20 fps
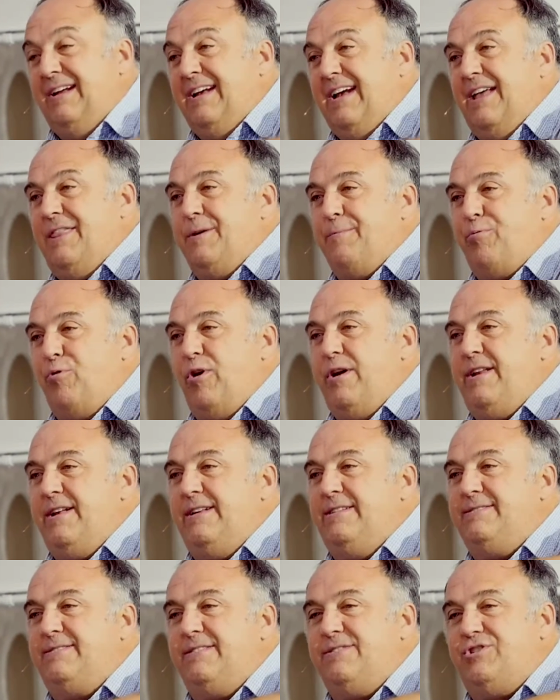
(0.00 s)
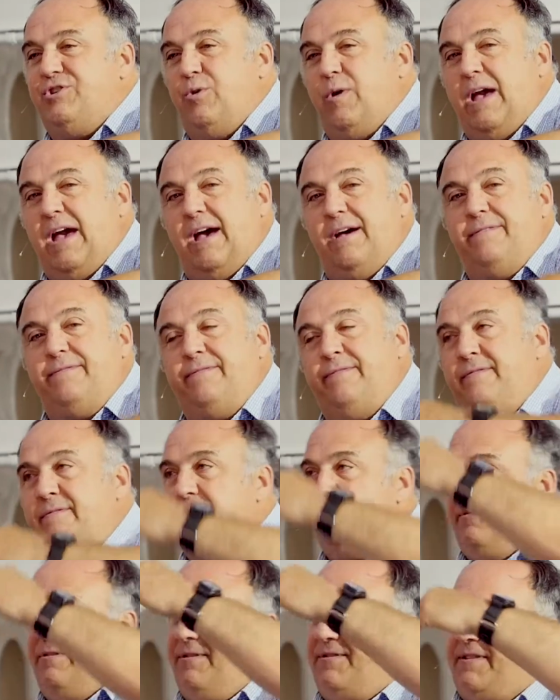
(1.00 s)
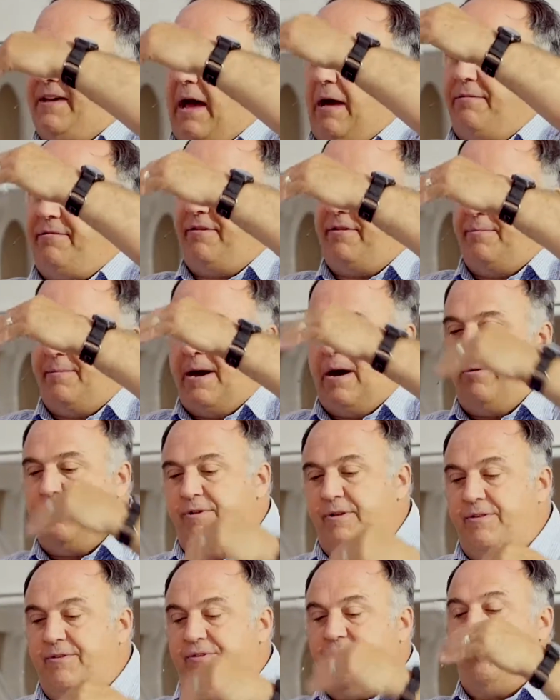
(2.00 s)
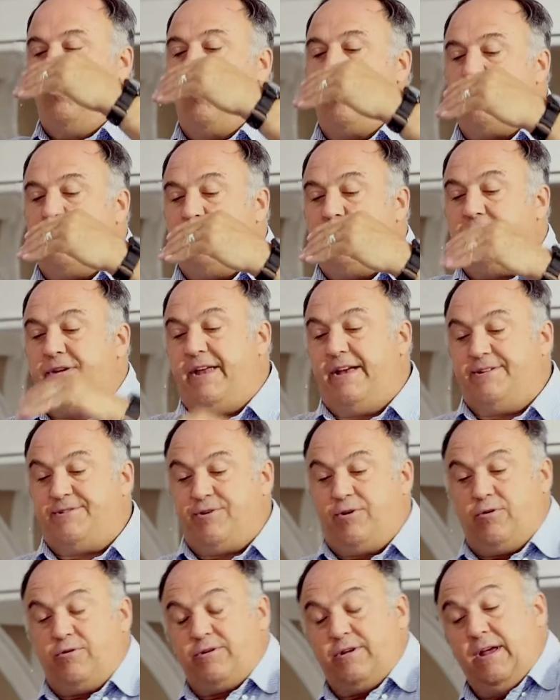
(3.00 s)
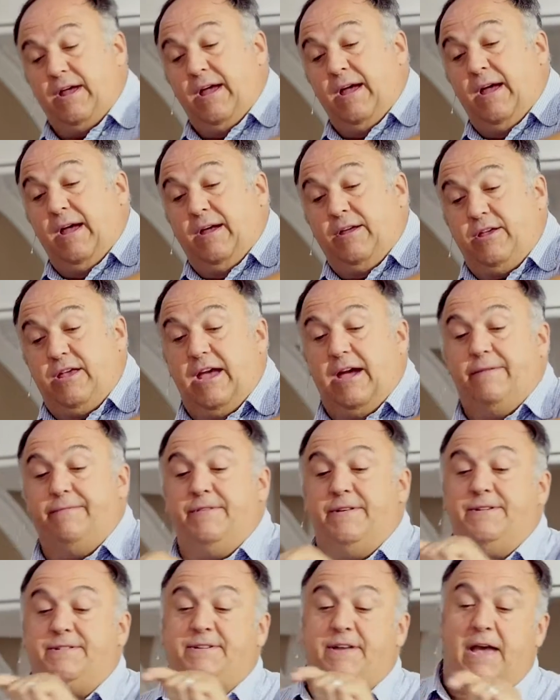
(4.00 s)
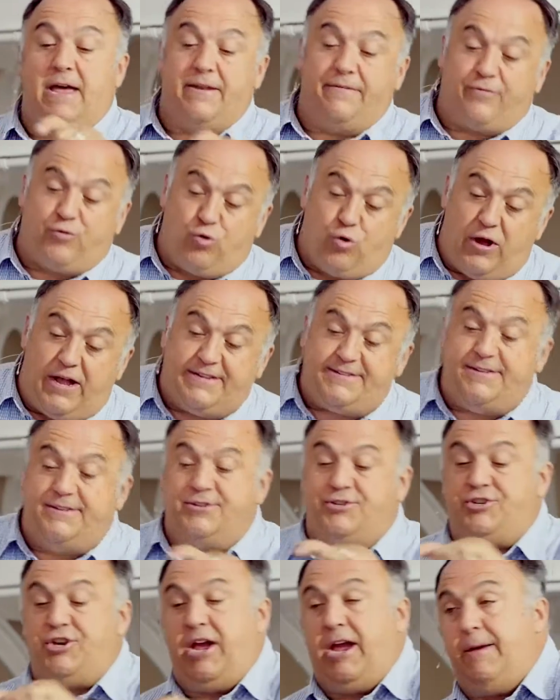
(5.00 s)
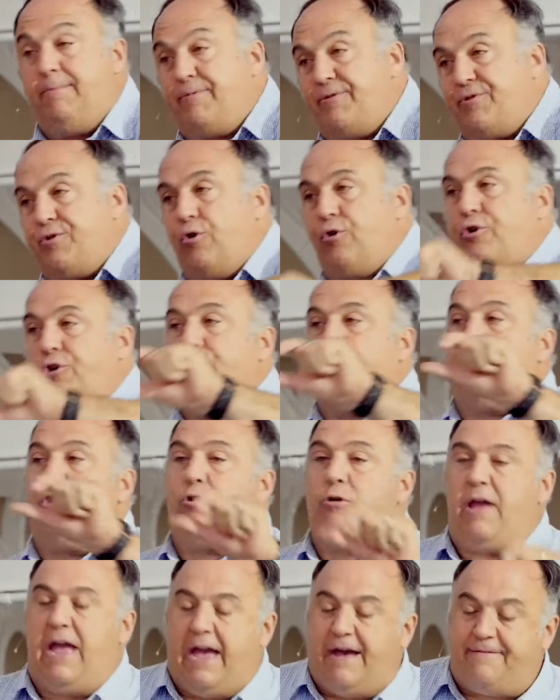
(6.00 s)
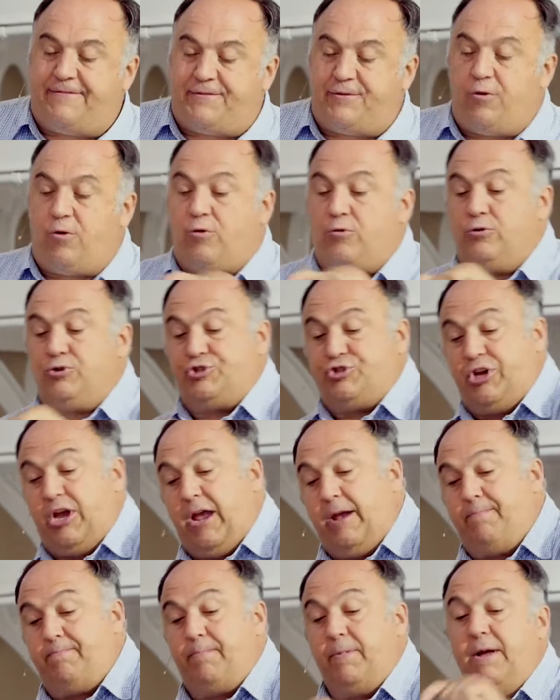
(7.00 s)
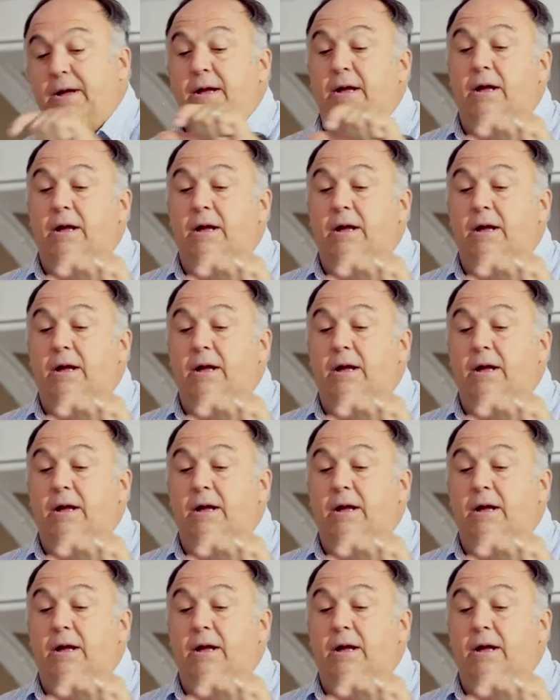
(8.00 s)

And the point is you have south of the mountains, north of the desert, you have this kind of crescent-shaped, circular, half-circle shape